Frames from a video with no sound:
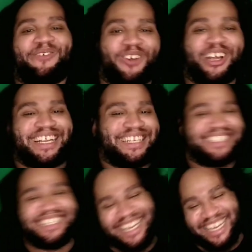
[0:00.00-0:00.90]

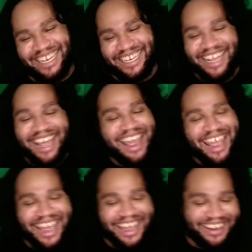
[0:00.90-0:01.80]
friends, and
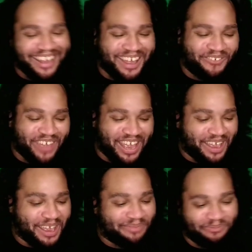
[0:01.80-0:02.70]
and, uh, fan,
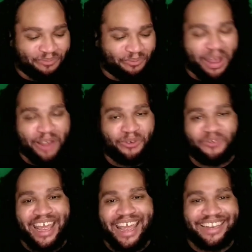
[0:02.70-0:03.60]
and Michael
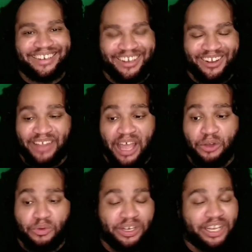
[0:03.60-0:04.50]
fans and all that
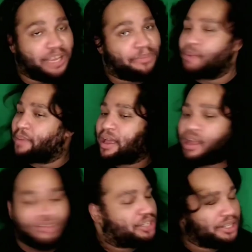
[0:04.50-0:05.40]
who would dig me and my
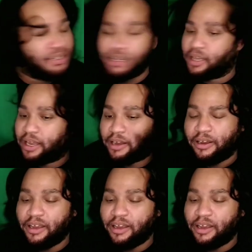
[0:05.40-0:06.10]
ever-changing hair.